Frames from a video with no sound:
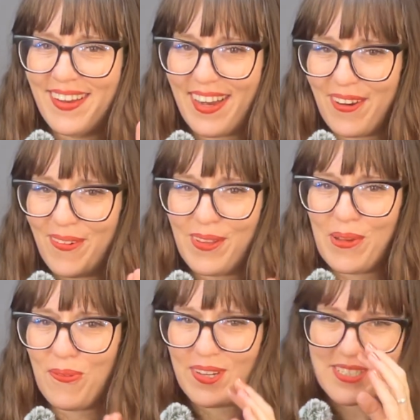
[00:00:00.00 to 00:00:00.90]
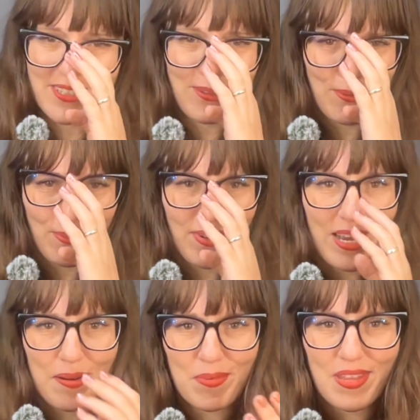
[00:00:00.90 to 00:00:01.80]
I really want to
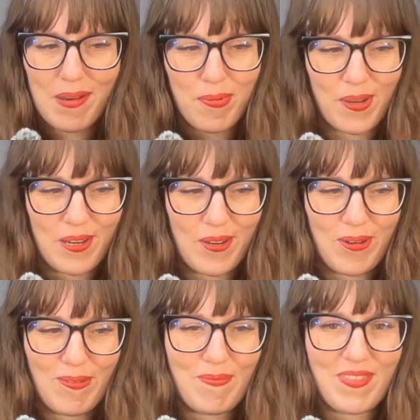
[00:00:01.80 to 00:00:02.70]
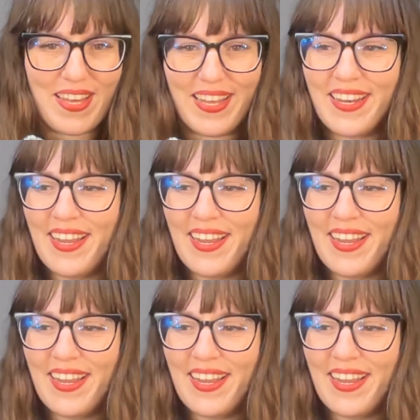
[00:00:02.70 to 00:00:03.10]
hammer that point home, that